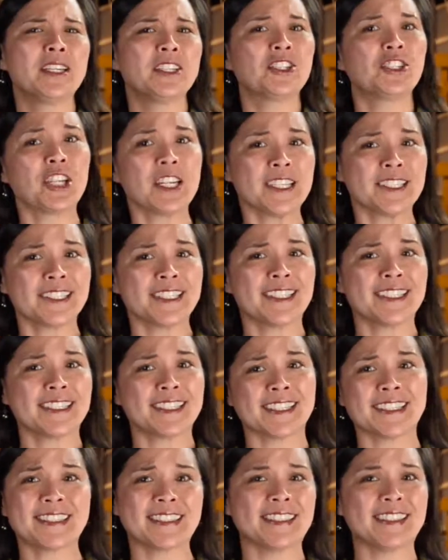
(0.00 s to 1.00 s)
Jesus
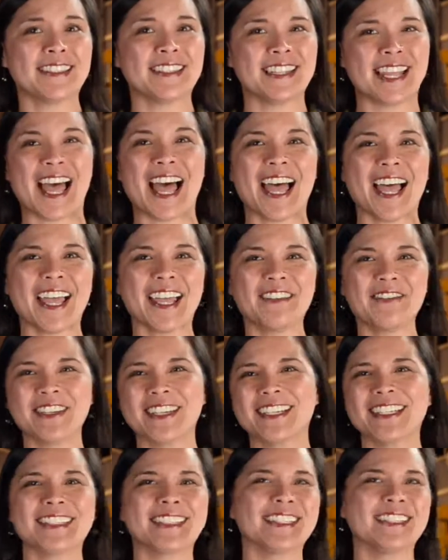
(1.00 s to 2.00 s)
is alive,
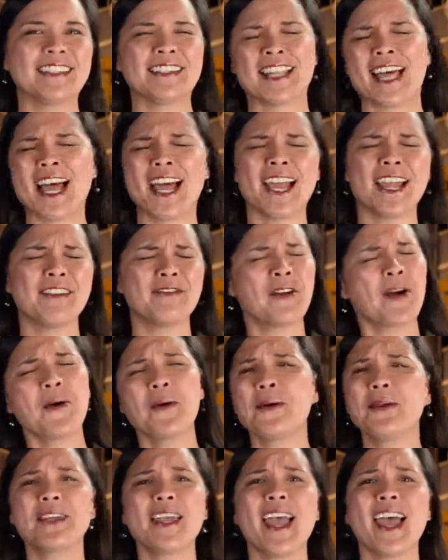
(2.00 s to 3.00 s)
he's alive, oh
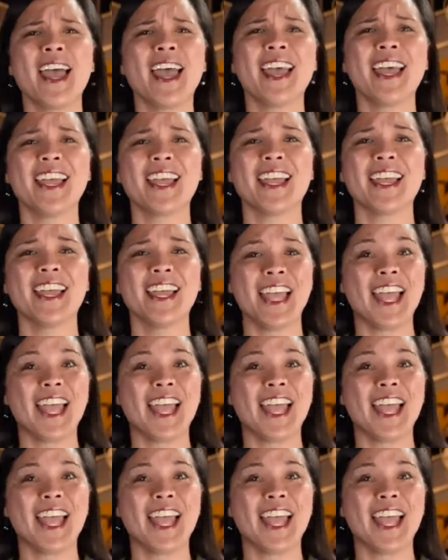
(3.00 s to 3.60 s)
yeah!